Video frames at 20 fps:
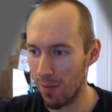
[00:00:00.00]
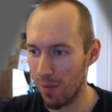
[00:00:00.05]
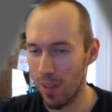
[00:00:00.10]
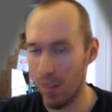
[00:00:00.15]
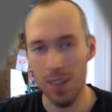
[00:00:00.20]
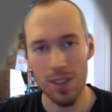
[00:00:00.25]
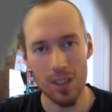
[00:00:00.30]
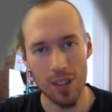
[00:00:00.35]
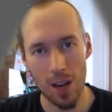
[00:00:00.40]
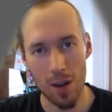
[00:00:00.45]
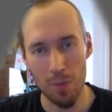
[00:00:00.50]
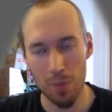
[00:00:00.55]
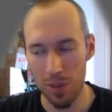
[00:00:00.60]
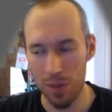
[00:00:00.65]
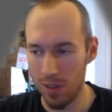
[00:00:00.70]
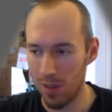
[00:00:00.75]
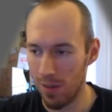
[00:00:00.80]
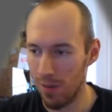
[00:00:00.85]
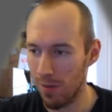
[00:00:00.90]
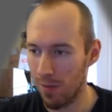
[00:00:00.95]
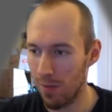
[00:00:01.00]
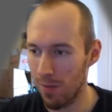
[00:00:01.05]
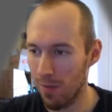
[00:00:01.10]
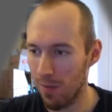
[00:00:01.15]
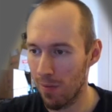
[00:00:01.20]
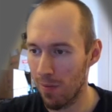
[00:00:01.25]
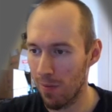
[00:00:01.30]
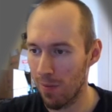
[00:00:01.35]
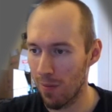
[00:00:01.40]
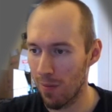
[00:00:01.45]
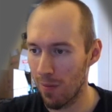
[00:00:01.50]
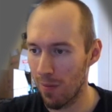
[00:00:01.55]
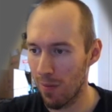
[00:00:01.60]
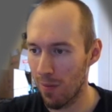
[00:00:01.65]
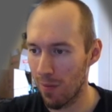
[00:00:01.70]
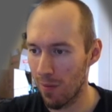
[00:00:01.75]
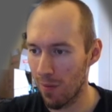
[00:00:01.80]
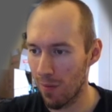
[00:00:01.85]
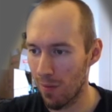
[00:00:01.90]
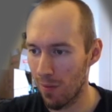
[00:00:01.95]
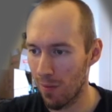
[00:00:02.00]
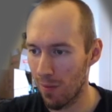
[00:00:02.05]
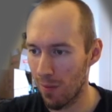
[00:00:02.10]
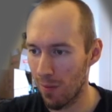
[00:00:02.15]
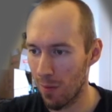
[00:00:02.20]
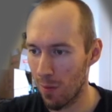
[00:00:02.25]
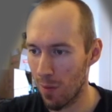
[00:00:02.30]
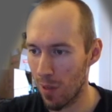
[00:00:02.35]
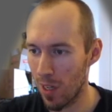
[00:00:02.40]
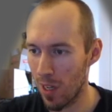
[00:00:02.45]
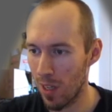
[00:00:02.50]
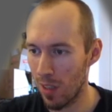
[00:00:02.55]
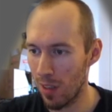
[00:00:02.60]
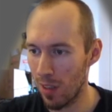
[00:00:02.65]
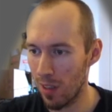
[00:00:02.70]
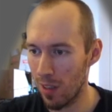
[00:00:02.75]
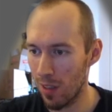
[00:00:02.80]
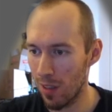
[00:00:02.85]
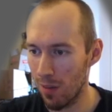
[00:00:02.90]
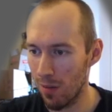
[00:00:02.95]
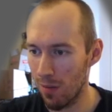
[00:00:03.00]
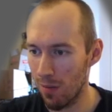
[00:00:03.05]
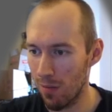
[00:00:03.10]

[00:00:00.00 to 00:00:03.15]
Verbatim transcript: it stops. Begins.